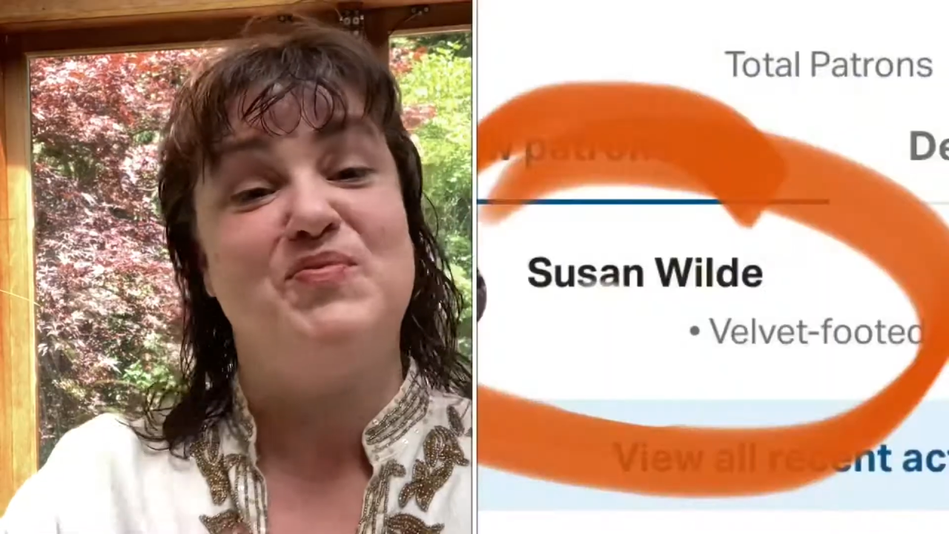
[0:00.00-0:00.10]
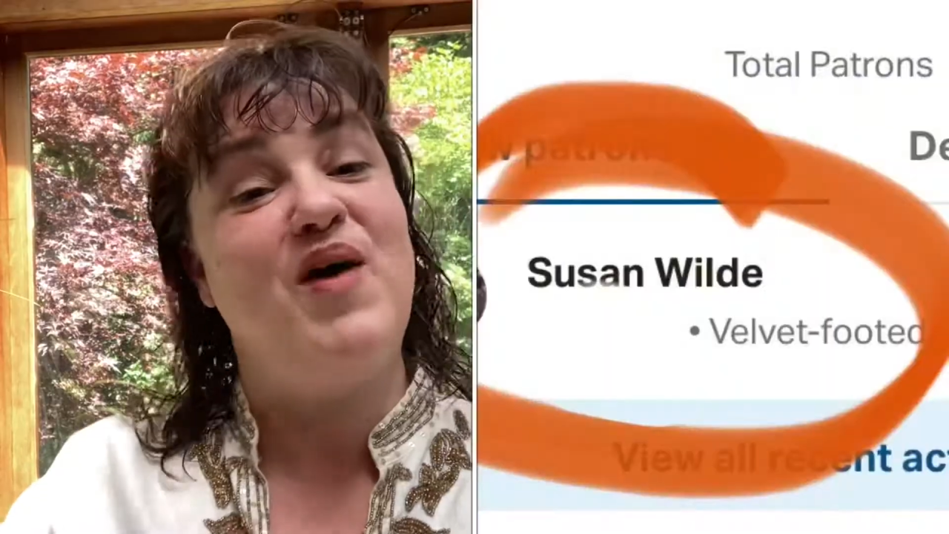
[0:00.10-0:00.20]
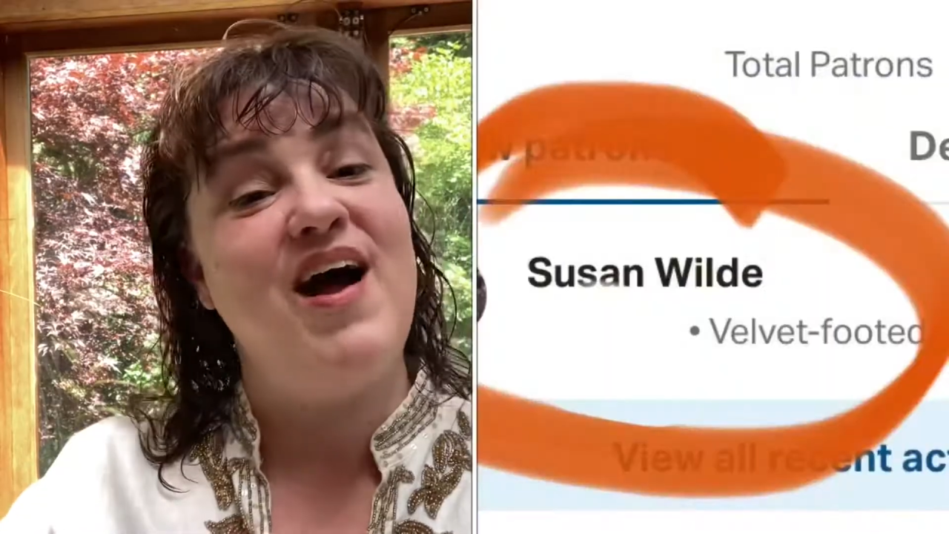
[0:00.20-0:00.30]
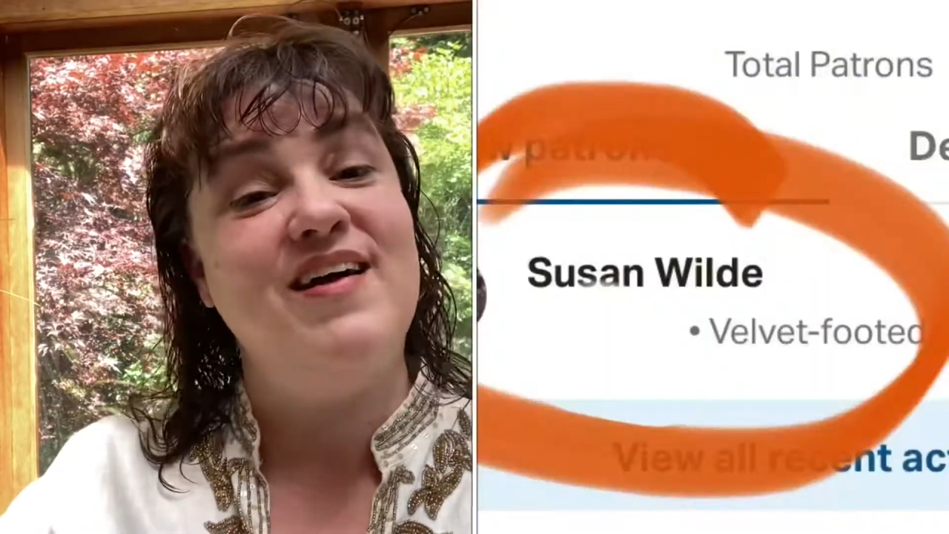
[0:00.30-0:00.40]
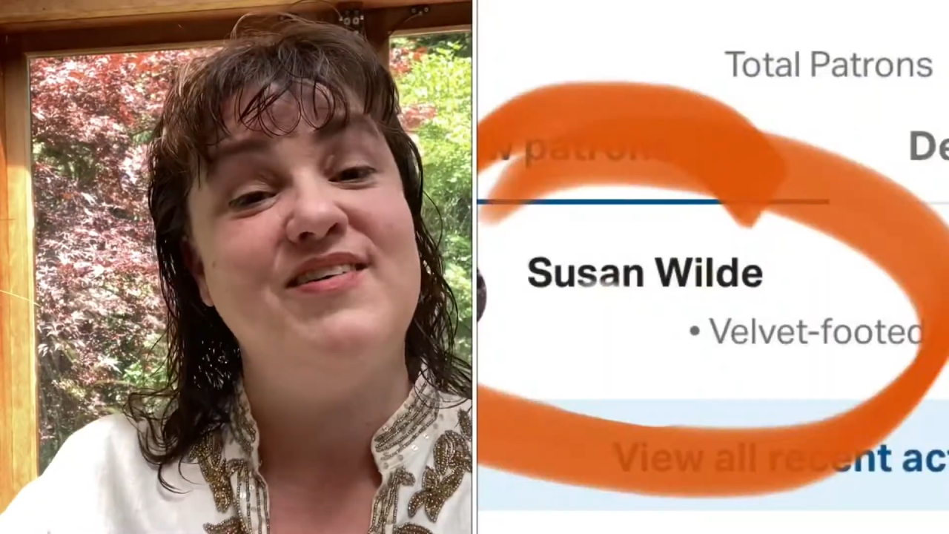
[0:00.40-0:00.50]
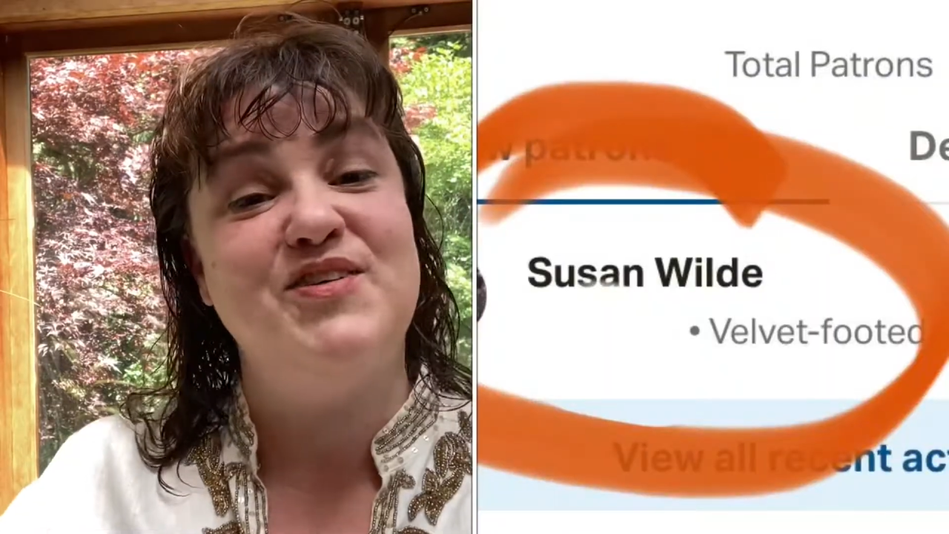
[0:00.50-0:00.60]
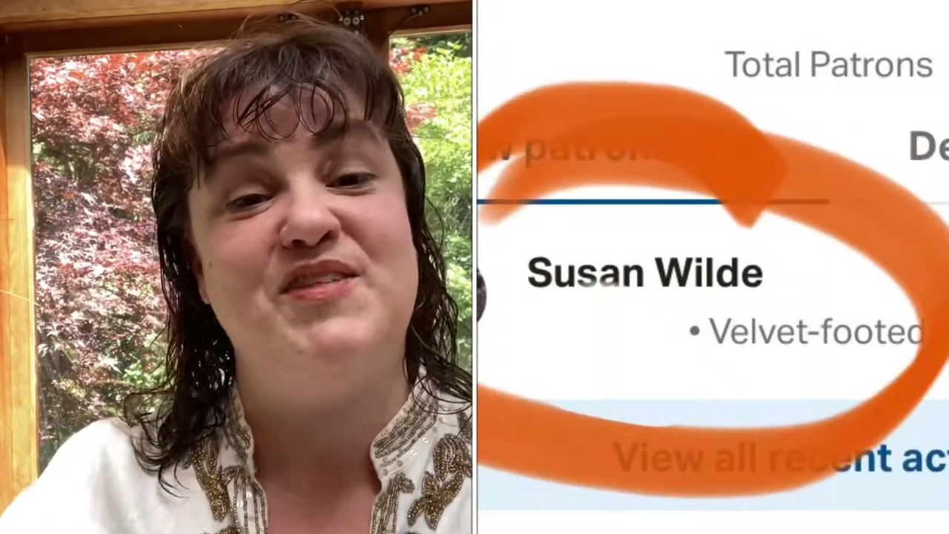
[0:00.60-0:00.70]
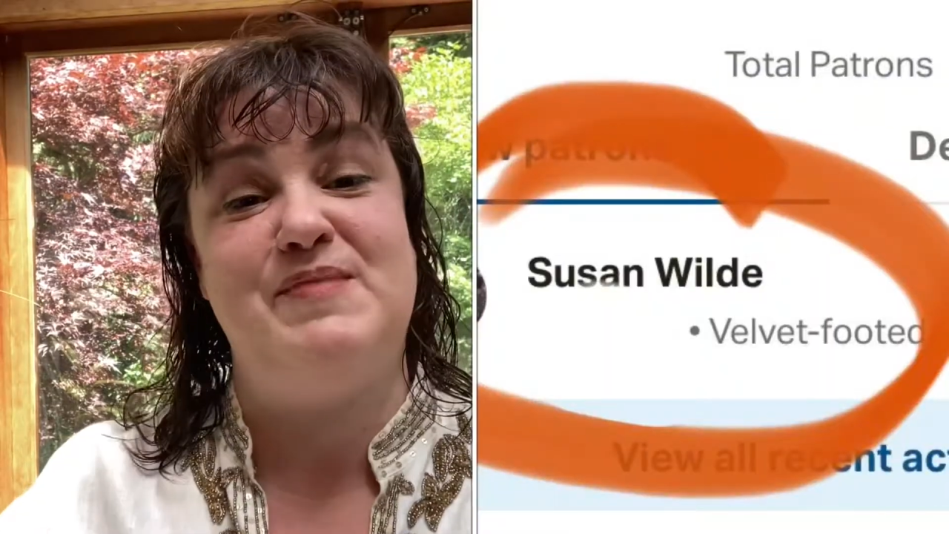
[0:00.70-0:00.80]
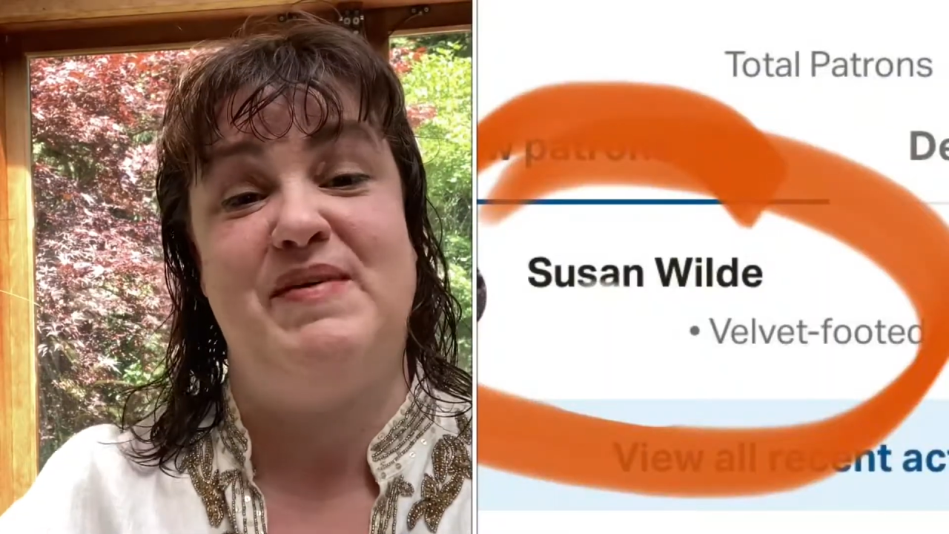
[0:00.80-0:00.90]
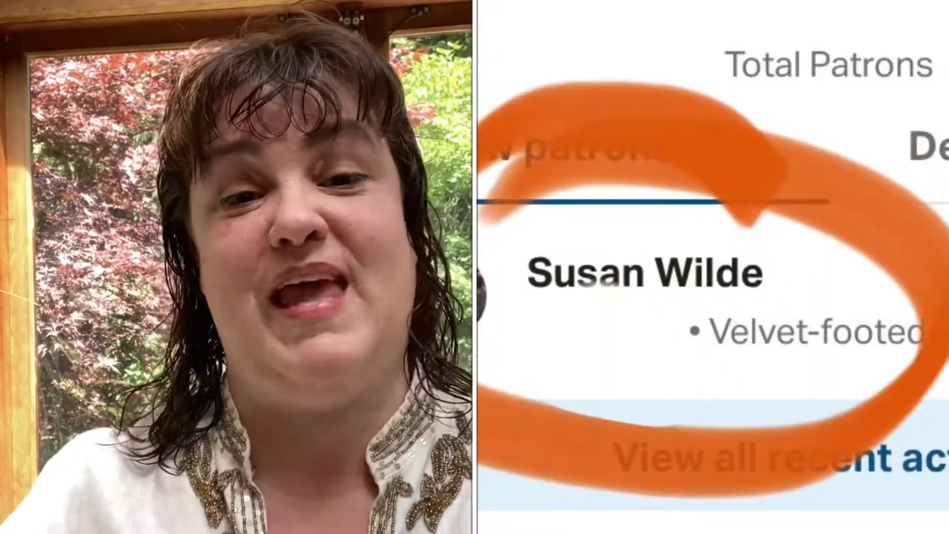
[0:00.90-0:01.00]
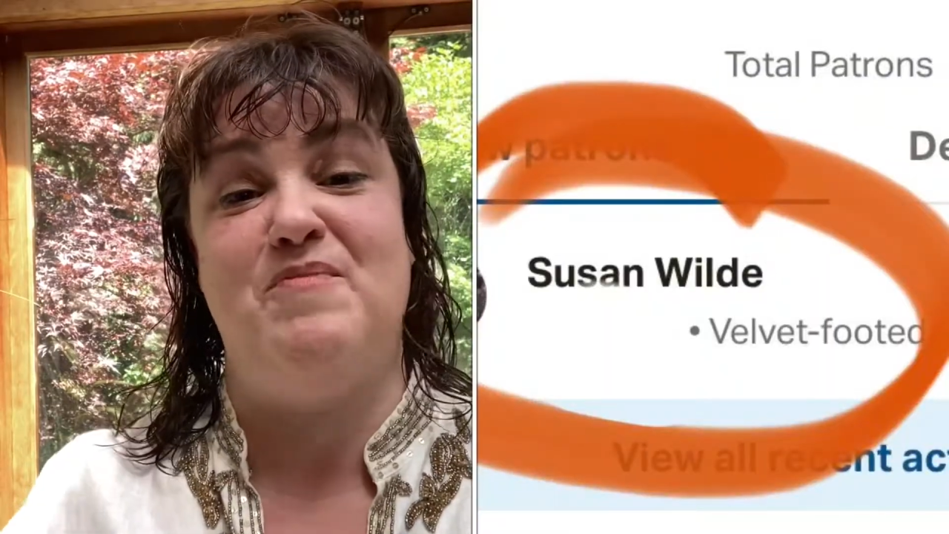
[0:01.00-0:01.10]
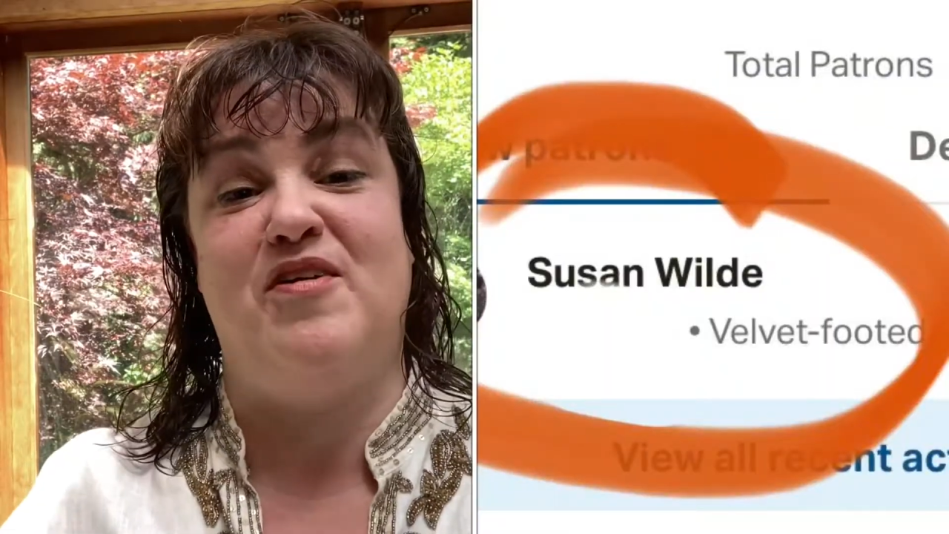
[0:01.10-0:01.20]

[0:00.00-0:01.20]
Wild, who just became